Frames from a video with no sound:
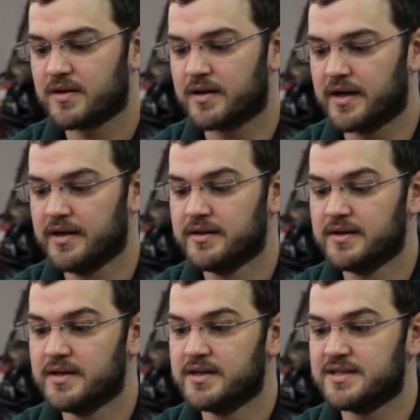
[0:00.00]
Okay?
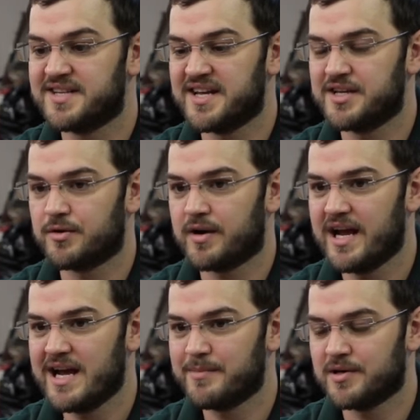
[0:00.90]
Take your
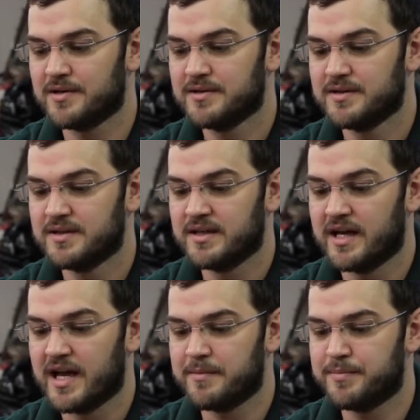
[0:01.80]
hammer
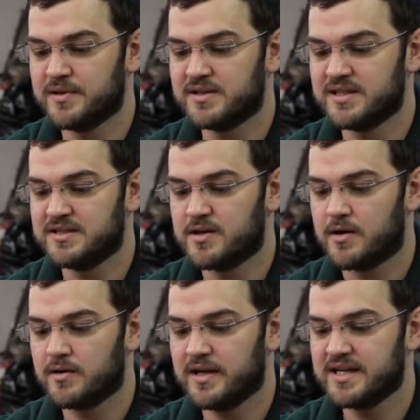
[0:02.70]
and put the
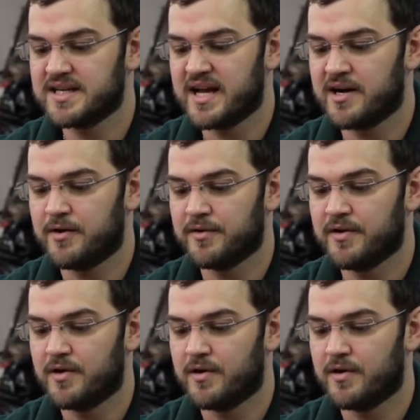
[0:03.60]
dog leg down